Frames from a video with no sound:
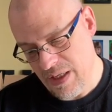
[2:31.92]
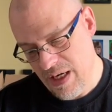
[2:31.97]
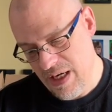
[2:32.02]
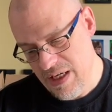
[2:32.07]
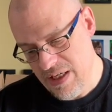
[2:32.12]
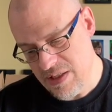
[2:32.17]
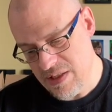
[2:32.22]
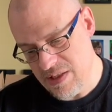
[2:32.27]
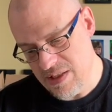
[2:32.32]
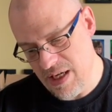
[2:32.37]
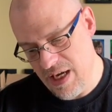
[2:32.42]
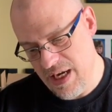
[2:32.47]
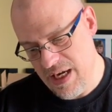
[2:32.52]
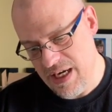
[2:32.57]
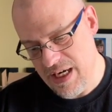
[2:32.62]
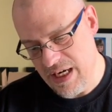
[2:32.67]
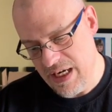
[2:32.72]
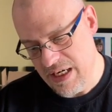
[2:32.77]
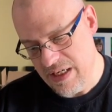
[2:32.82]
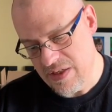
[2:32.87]
"I
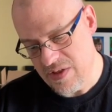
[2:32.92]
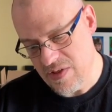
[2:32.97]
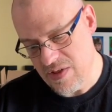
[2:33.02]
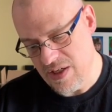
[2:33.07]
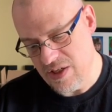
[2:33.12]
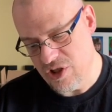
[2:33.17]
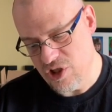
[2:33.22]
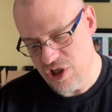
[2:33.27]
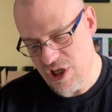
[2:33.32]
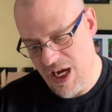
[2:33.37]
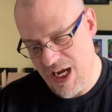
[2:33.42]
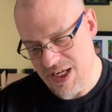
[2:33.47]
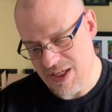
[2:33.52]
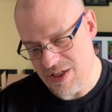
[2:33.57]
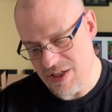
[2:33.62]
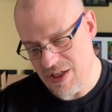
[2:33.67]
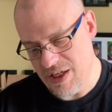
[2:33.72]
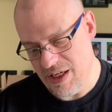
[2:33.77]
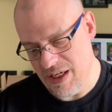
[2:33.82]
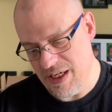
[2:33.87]
say," said
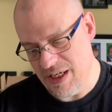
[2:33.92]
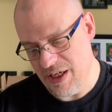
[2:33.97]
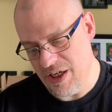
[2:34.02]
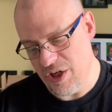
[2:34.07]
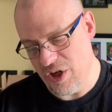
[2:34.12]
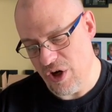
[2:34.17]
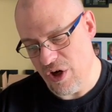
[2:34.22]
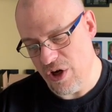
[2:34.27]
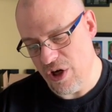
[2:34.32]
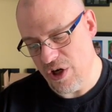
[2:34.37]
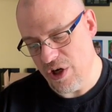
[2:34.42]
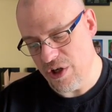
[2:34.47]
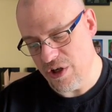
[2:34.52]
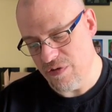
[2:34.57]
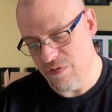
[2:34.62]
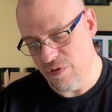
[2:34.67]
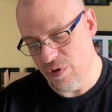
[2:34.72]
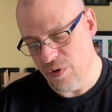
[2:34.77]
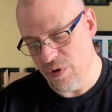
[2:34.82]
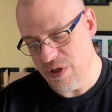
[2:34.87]
Shasta in an awed
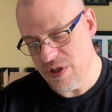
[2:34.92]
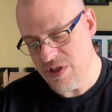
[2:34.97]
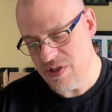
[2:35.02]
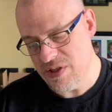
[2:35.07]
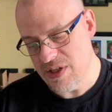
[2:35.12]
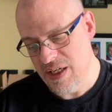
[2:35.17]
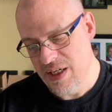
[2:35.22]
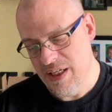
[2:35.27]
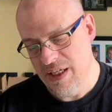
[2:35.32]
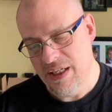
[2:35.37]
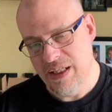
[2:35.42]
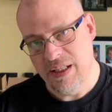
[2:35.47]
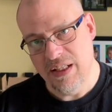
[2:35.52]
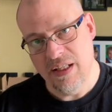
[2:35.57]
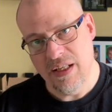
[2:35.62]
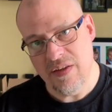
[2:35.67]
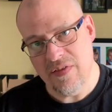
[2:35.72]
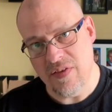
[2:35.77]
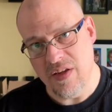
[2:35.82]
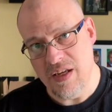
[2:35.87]
voice,
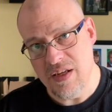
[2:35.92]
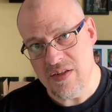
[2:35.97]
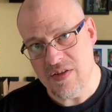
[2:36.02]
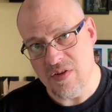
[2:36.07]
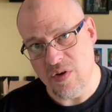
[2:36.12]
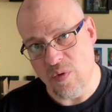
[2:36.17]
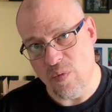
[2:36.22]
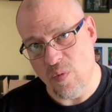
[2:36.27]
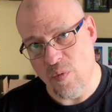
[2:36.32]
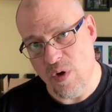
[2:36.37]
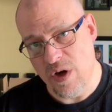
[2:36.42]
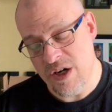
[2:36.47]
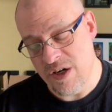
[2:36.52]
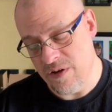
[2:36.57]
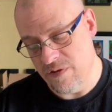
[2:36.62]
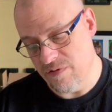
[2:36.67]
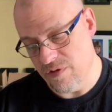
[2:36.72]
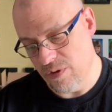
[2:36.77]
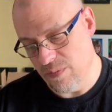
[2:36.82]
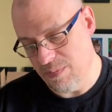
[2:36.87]
"this is a
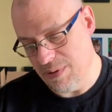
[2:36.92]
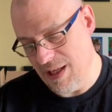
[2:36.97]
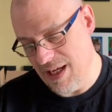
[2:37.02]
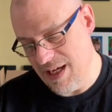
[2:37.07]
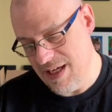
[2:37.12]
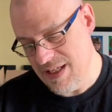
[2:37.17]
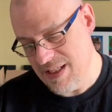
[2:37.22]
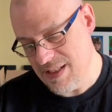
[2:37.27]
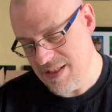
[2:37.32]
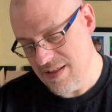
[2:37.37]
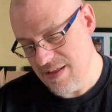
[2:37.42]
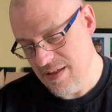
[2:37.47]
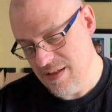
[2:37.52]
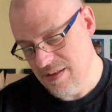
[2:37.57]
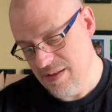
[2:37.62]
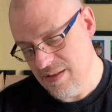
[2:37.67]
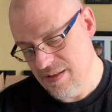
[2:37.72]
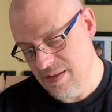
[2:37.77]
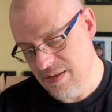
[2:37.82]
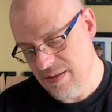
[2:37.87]
wonderful place."
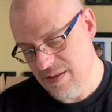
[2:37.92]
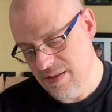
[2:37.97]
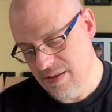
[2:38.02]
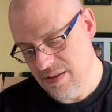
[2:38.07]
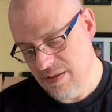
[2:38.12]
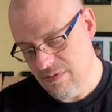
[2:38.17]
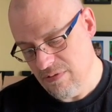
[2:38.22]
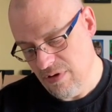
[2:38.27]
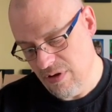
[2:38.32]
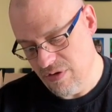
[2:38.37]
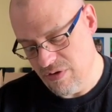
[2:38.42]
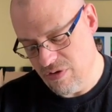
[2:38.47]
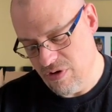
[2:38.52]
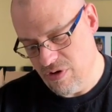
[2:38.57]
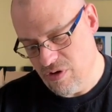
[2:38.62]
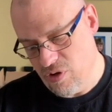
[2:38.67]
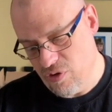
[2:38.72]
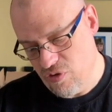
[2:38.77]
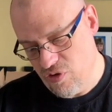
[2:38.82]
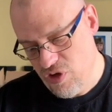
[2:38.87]
"I
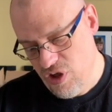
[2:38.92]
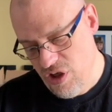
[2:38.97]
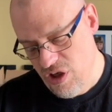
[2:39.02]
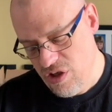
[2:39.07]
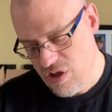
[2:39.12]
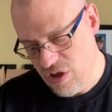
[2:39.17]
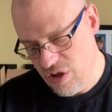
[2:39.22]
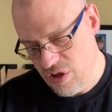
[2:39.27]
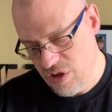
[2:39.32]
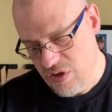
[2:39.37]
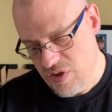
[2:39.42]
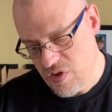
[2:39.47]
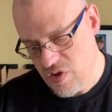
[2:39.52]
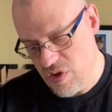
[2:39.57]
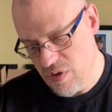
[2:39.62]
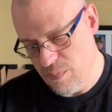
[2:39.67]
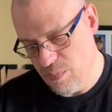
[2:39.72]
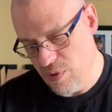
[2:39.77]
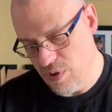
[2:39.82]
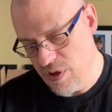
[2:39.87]
dare say,"
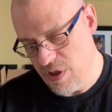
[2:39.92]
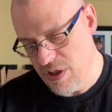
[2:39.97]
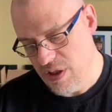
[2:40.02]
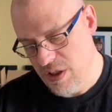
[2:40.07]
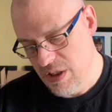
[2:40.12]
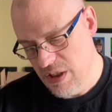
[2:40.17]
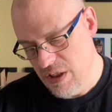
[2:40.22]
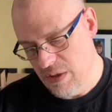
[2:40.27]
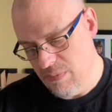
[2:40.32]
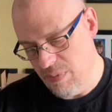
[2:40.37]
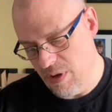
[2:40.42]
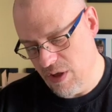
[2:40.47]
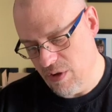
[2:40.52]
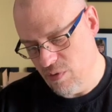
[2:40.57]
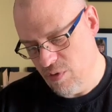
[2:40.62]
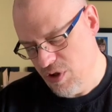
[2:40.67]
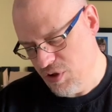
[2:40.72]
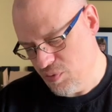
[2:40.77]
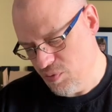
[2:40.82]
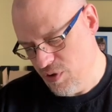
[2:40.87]
said Bree, "but I
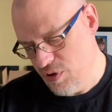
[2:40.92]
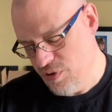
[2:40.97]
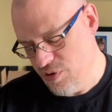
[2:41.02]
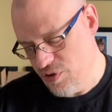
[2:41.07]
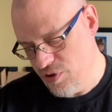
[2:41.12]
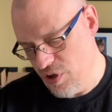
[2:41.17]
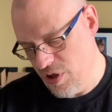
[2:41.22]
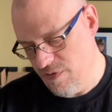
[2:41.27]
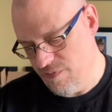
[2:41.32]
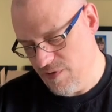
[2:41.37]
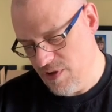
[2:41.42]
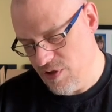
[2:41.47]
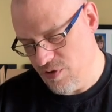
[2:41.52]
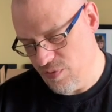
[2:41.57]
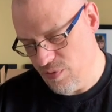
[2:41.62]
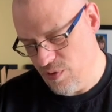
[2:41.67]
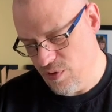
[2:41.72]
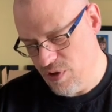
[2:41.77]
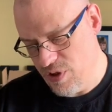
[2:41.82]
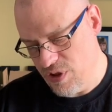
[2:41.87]
wish we were safely
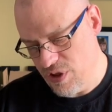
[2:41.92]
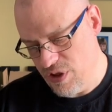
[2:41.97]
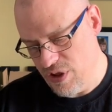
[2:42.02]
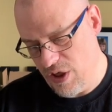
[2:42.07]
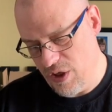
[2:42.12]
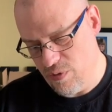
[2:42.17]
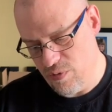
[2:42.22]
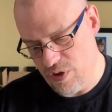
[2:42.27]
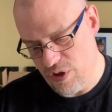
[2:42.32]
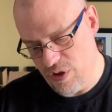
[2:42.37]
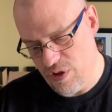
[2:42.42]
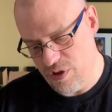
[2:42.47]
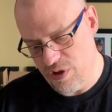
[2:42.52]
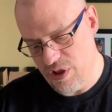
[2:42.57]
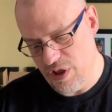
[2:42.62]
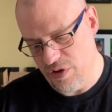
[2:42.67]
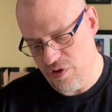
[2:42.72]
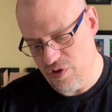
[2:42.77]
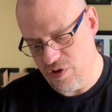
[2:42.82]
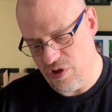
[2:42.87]
through it and out on
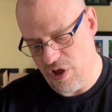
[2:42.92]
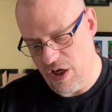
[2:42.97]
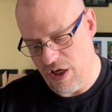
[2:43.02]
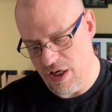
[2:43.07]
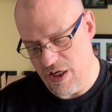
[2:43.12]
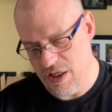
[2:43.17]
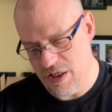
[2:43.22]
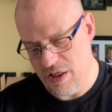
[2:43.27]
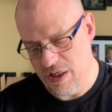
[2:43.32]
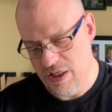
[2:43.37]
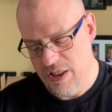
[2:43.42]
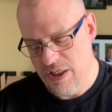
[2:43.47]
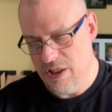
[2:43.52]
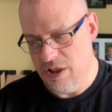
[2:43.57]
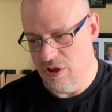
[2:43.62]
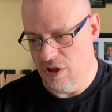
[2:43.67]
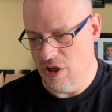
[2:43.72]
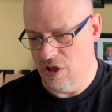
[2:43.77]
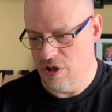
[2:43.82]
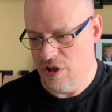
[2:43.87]
the other side,
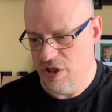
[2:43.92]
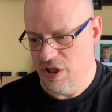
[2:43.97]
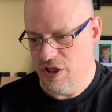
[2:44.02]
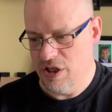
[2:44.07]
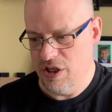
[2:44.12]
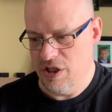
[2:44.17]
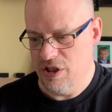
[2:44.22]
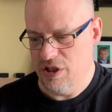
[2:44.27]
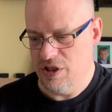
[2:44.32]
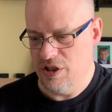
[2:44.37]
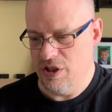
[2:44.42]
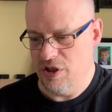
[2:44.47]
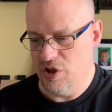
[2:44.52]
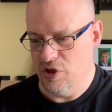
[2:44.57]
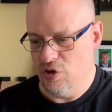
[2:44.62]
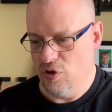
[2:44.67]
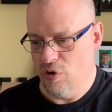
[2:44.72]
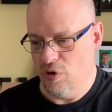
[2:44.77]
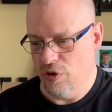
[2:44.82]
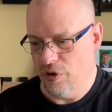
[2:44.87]
Narnia in the
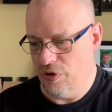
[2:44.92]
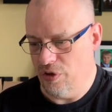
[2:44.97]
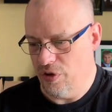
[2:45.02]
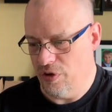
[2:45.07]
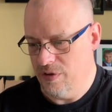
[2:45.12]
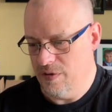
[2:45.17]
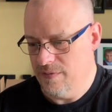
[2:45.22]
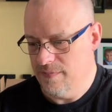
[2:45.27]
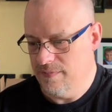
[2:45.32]
north."